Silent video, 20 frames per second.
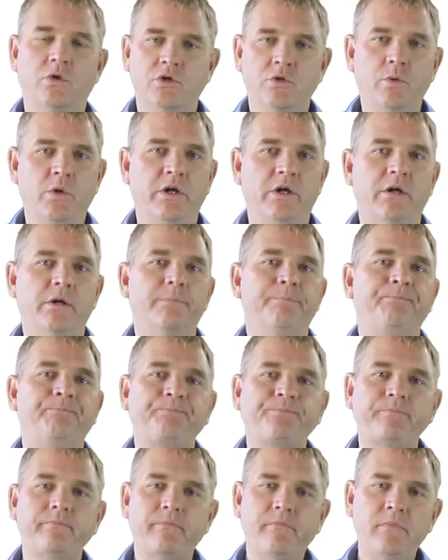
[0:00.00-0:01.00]
or Twitter.
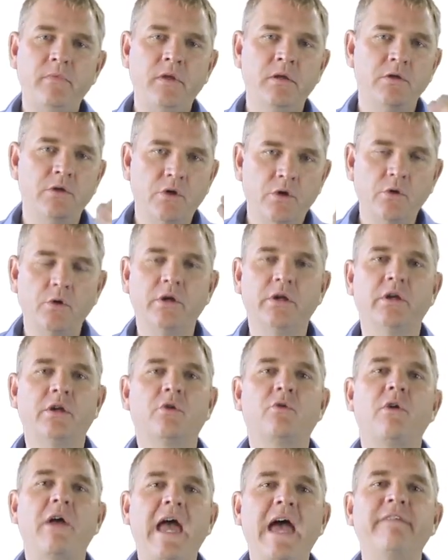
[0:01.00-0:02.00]
You're going to
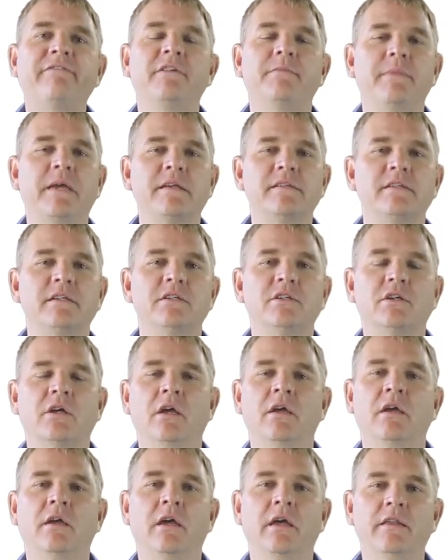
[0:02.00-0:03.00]
craft a message,
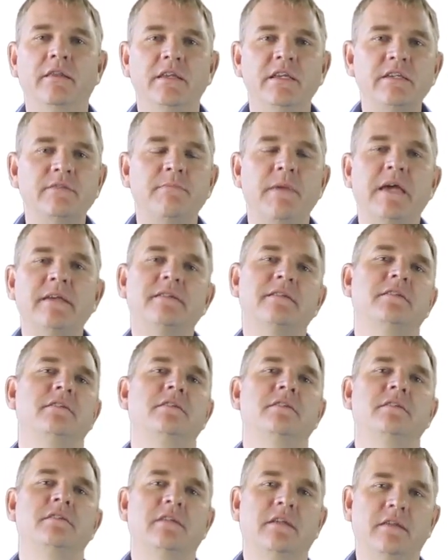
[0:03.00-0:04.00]
and these
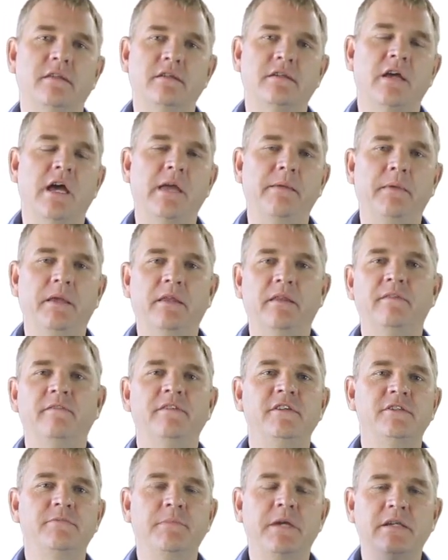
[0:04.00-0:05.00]
messages and the timing of
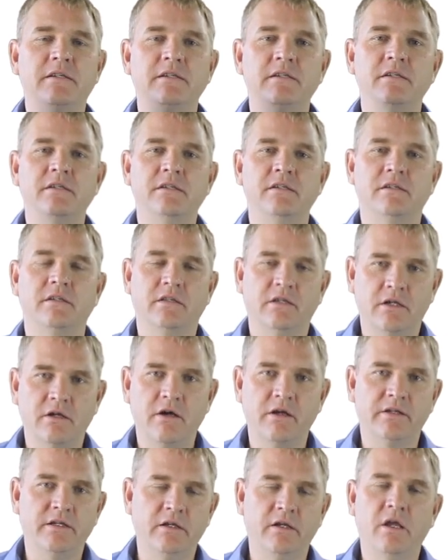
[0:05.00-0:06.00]
these messages and the
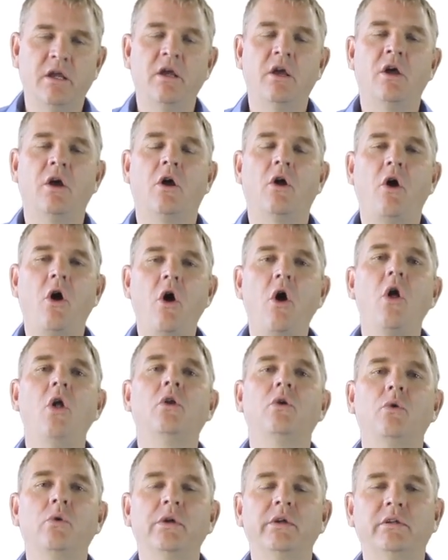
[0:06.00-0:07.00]
content are
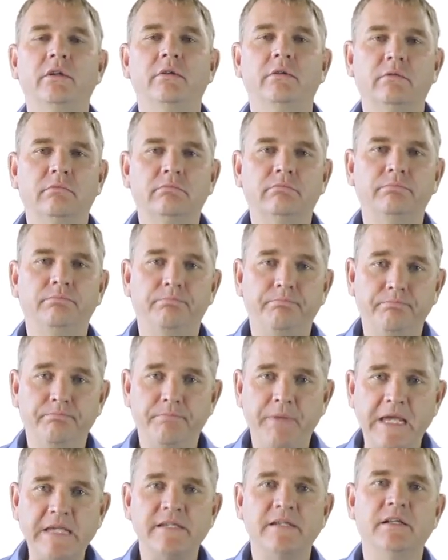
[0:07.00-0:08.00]
all going to
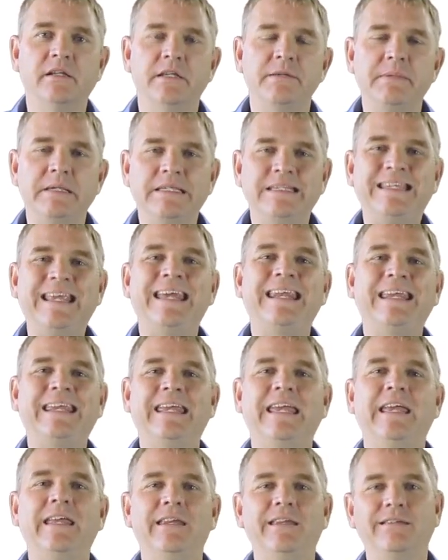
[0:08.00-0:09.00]
basically be
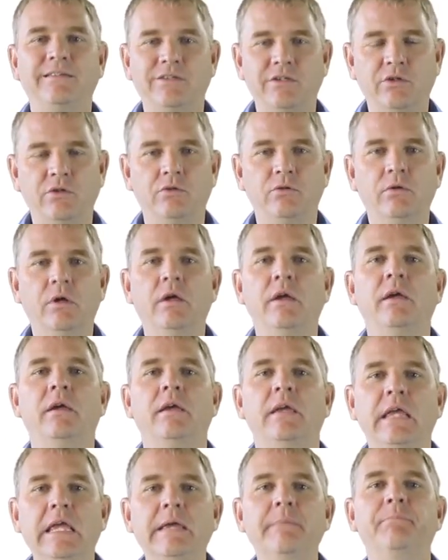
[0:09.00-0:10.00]
dedicated to
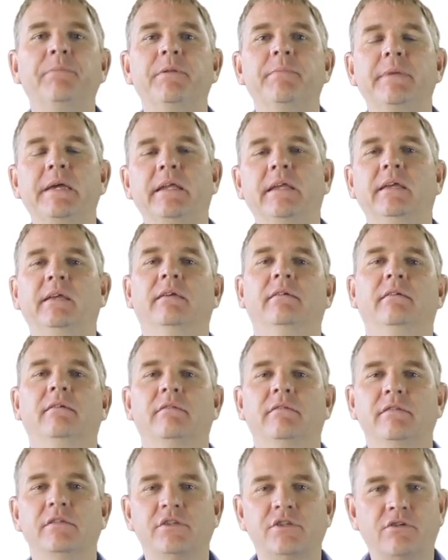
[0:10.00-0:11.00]
implementing
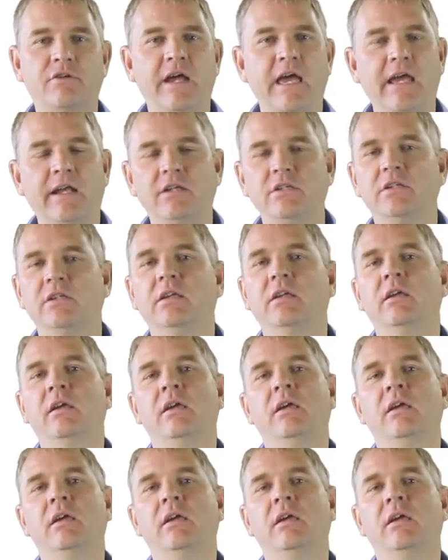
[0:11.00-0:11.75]
the strategy.